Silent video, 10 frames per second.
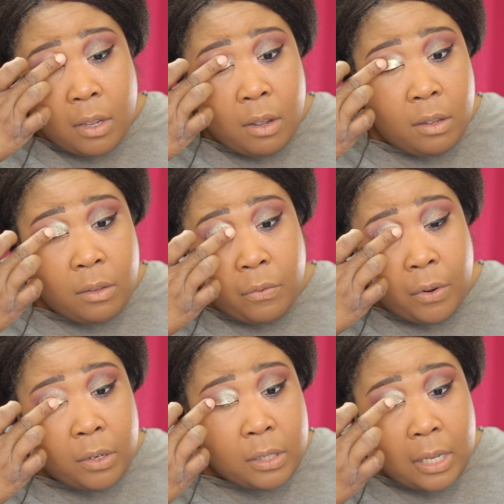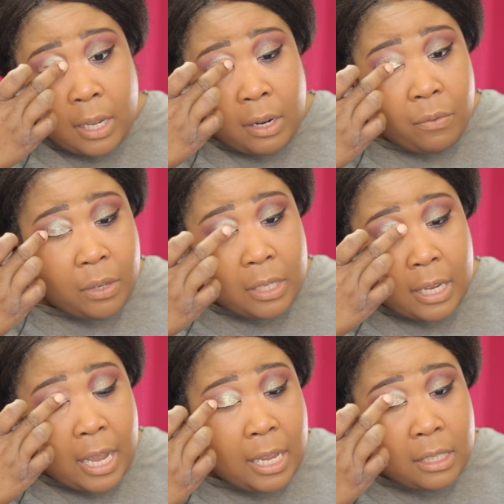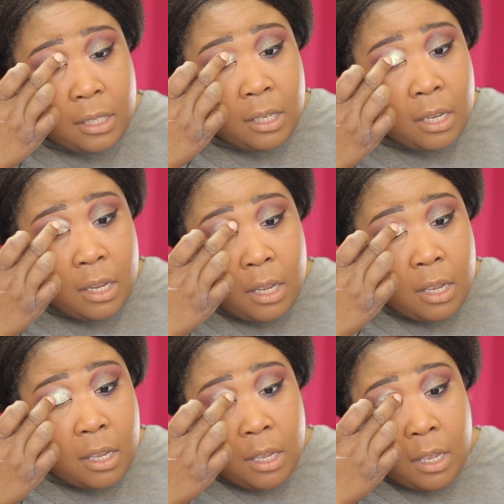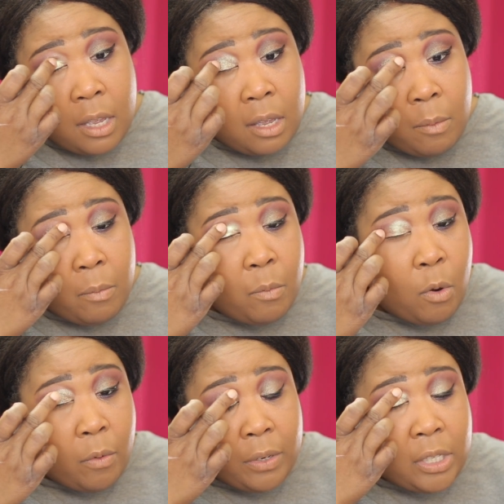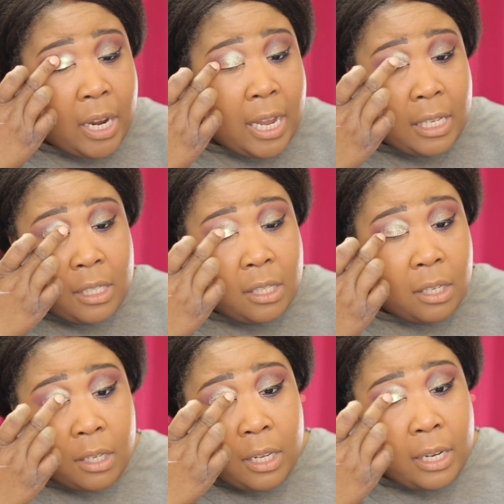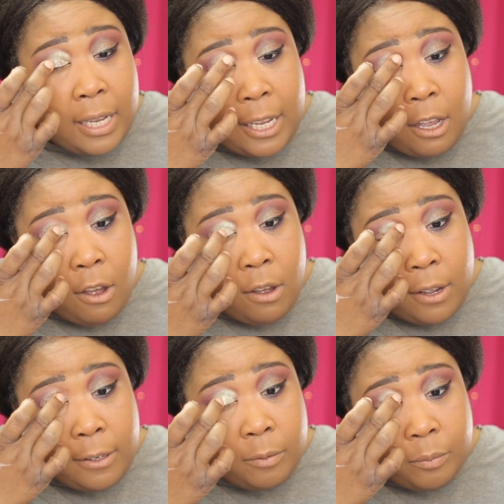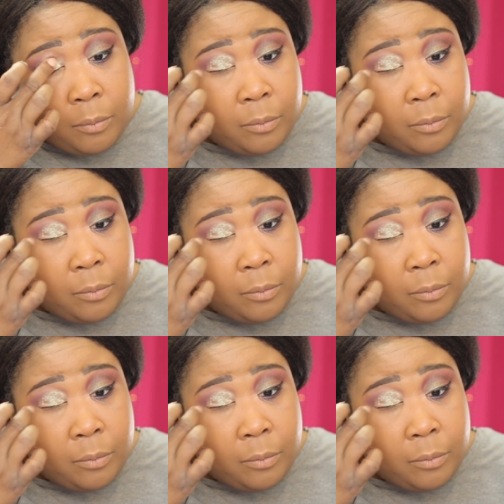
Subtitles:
on the first side. It feels like it has more of a chance to cling on